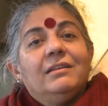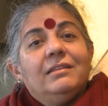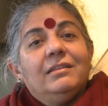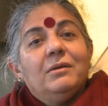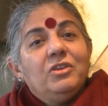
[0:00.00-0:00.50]

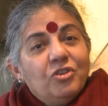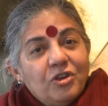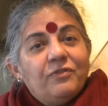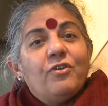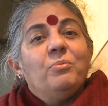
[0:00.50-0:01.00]
The
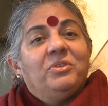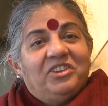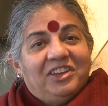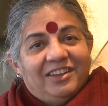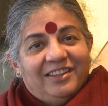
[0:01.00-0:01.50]

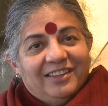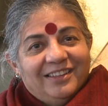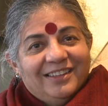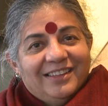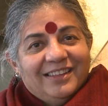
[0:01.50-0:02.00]
uniformity
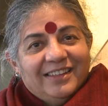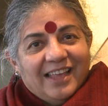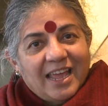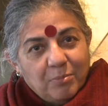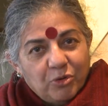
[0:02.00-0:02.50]

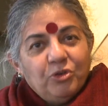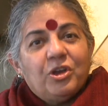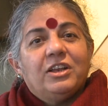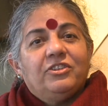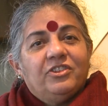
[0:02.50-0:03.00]
and
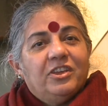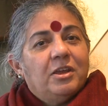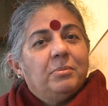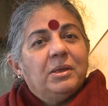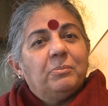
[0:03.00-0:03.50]
monocultures that are
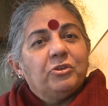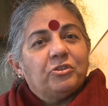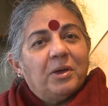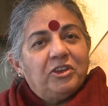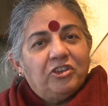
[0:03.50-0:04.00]
being pushed
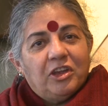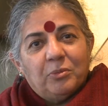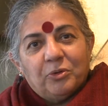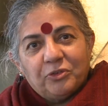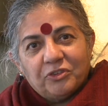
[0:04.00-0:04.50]
by
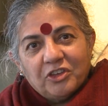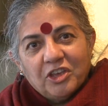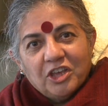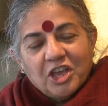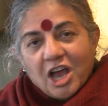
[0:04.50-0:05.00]
GMOs
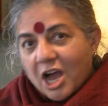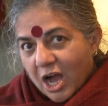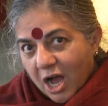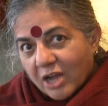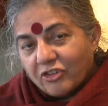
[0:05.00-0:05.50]

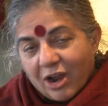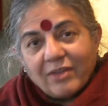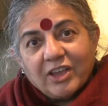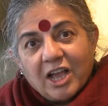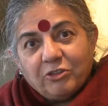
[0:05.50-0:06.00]
are
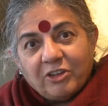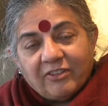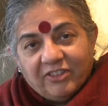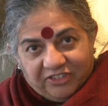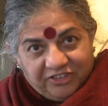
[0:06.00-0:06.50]
driving out
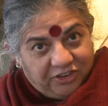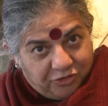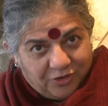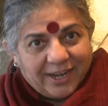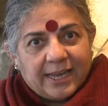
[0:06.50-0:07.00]
diversity
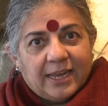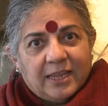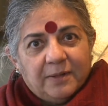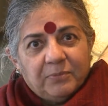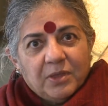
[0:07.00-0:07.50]
directly,
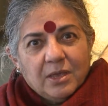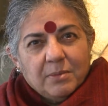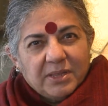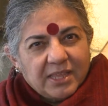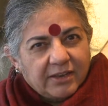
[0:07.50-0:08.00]

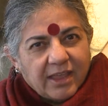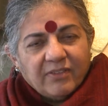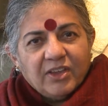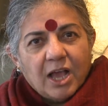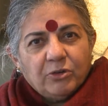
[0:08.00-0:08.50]
but they are
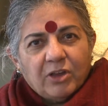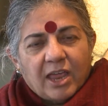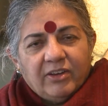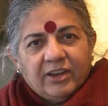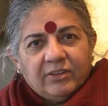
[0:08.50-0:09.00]
driving out
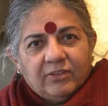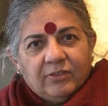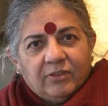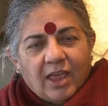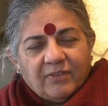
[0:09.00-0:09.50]
direct
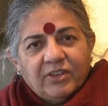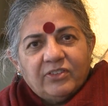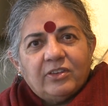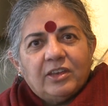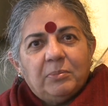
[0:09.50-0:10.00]

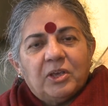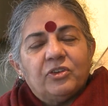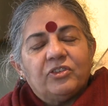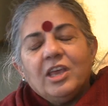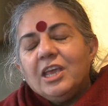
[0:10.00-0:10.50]
diversity
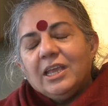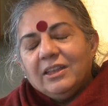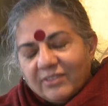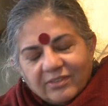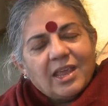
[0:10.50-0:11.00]
because
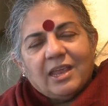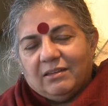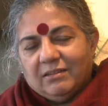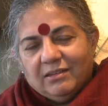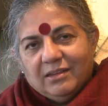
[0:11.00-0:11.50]

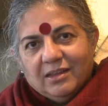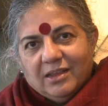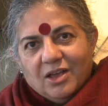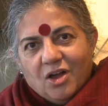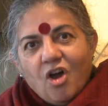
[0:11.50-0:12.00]
instead
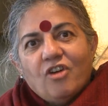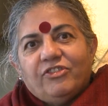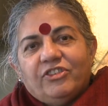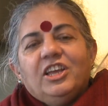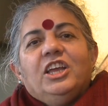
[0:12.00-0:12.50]

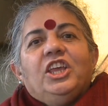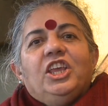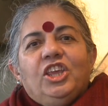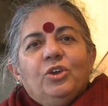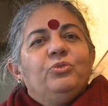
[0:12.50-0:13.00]
of
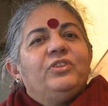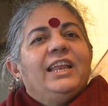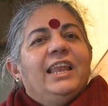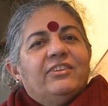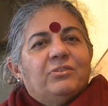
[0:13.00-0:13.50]
using
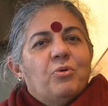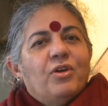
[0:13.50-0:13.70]
less more